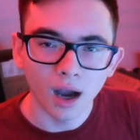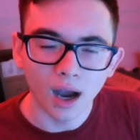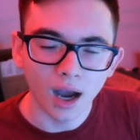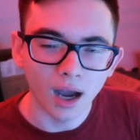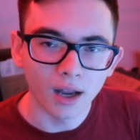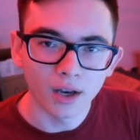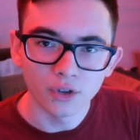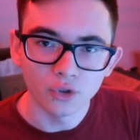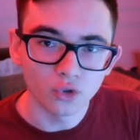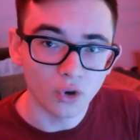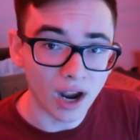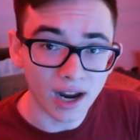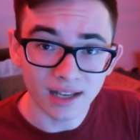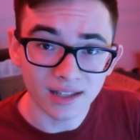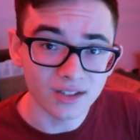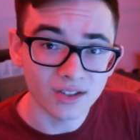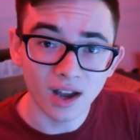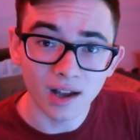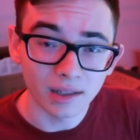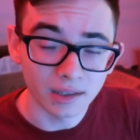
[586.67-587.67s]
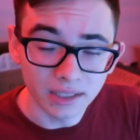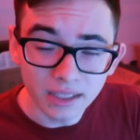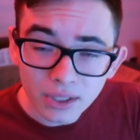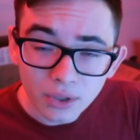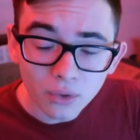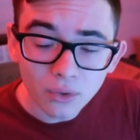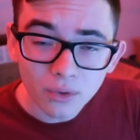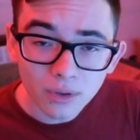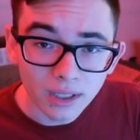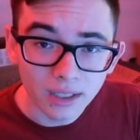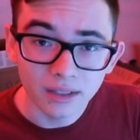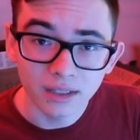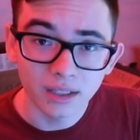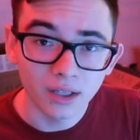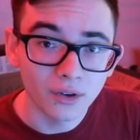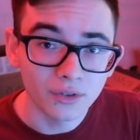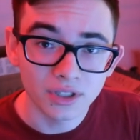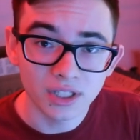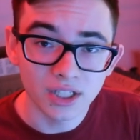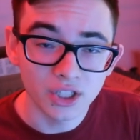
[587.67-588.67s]
Uh, Drident's not legal in
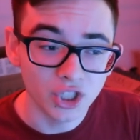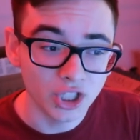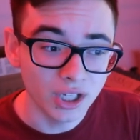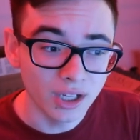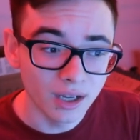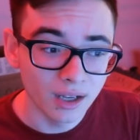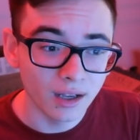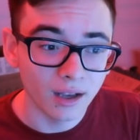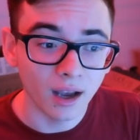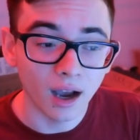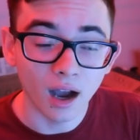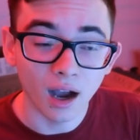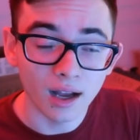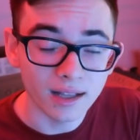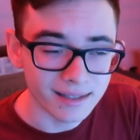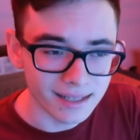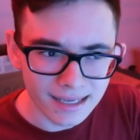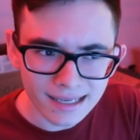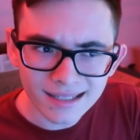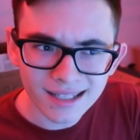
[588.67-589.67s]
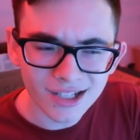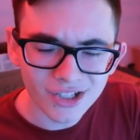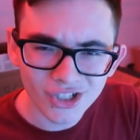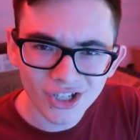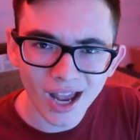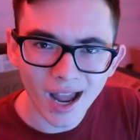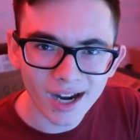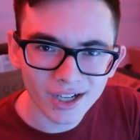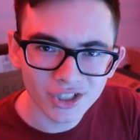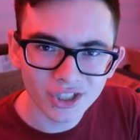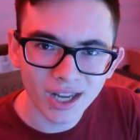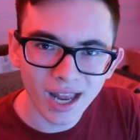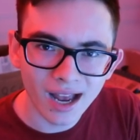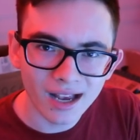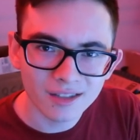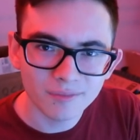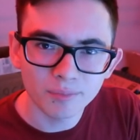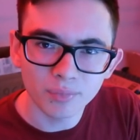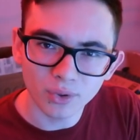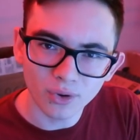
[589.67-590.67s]
the OCG, uh, TCG actually
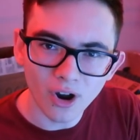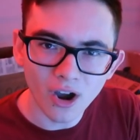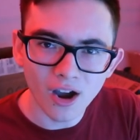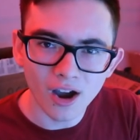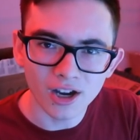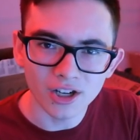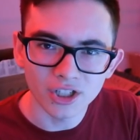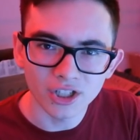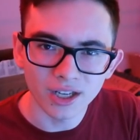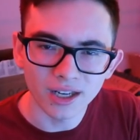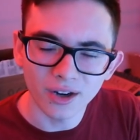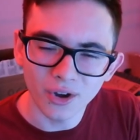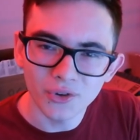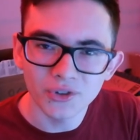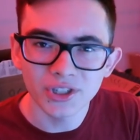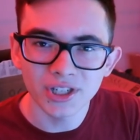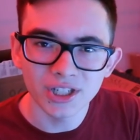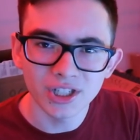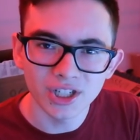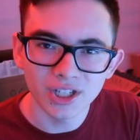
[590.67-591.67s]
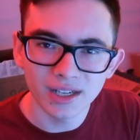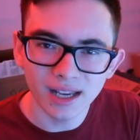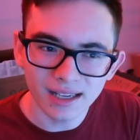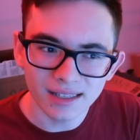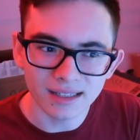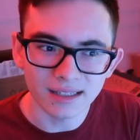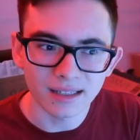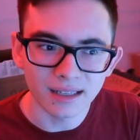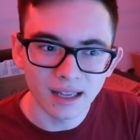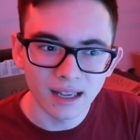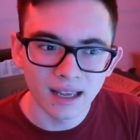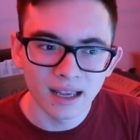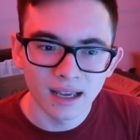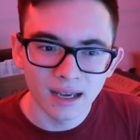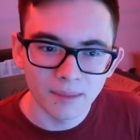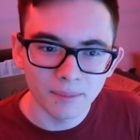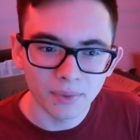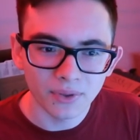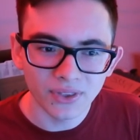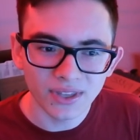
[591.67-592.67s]
has Barrage and OCG doesn't,
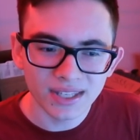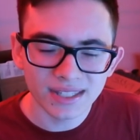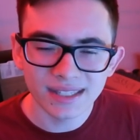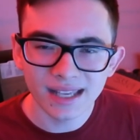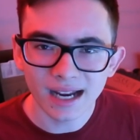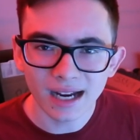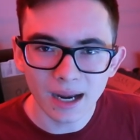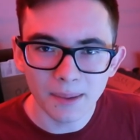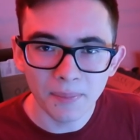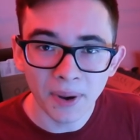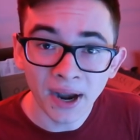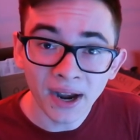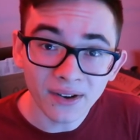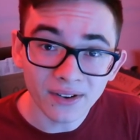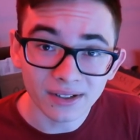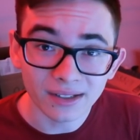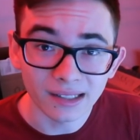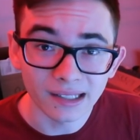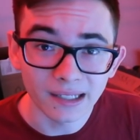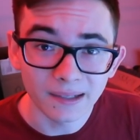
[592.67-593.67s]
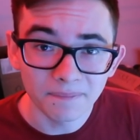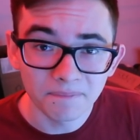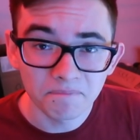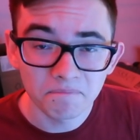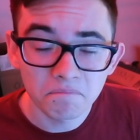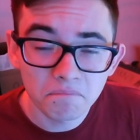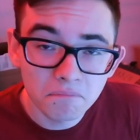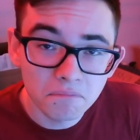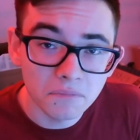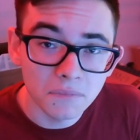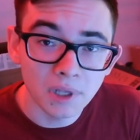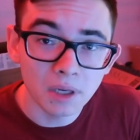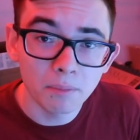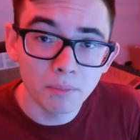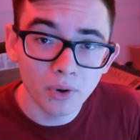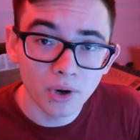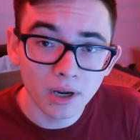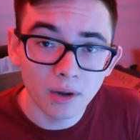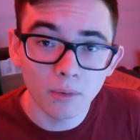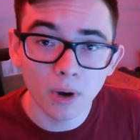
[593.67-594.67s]
but this deck apparently
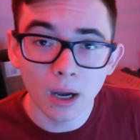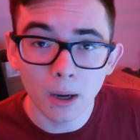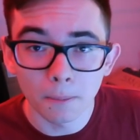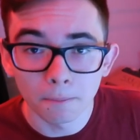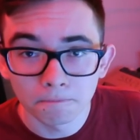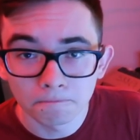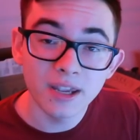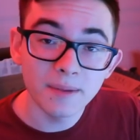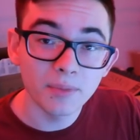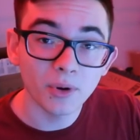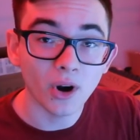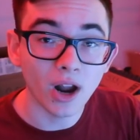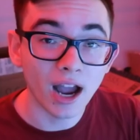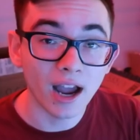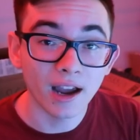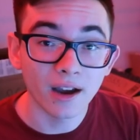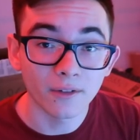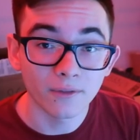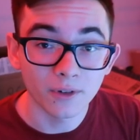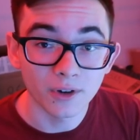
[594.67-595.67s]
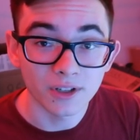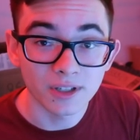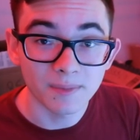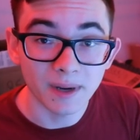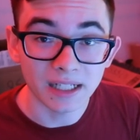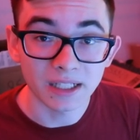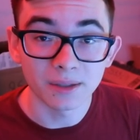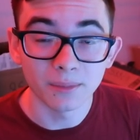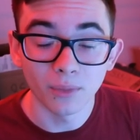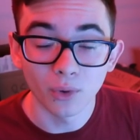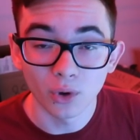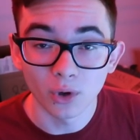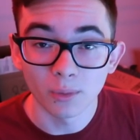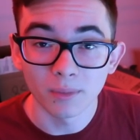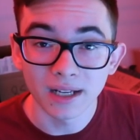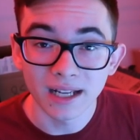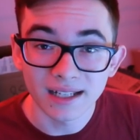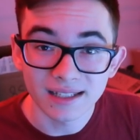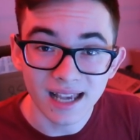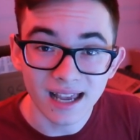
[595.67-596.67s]
did pretty well. So keep your eye out for Inspector
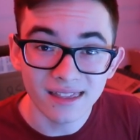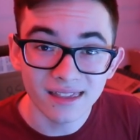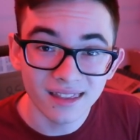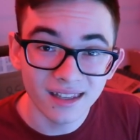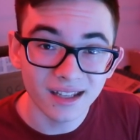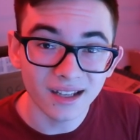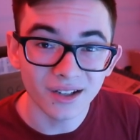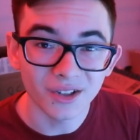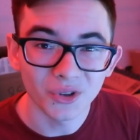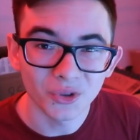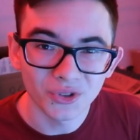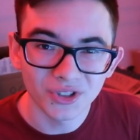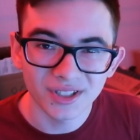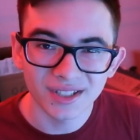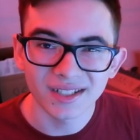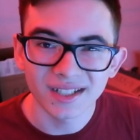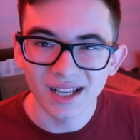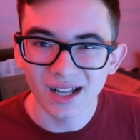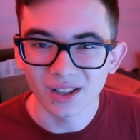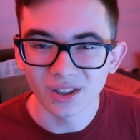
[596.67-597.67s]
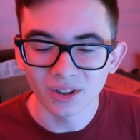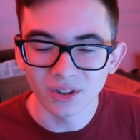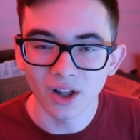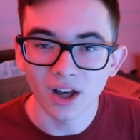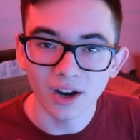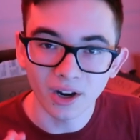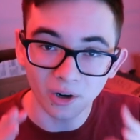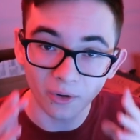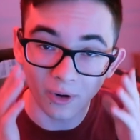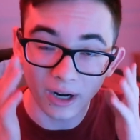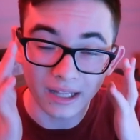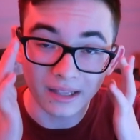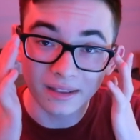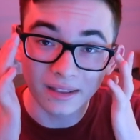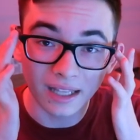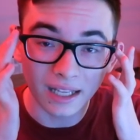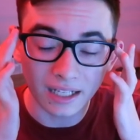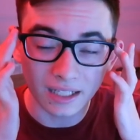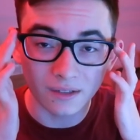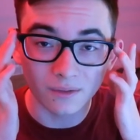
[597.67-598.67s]
Boarder because I think you'll see a lot of
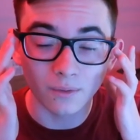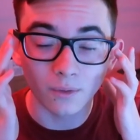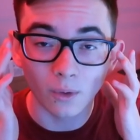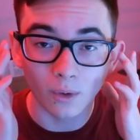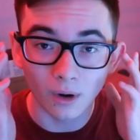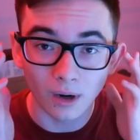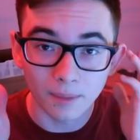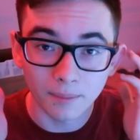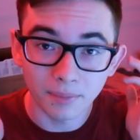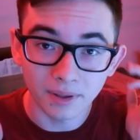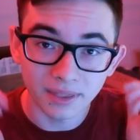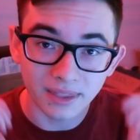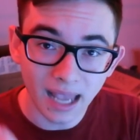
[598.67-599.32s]
great things for it.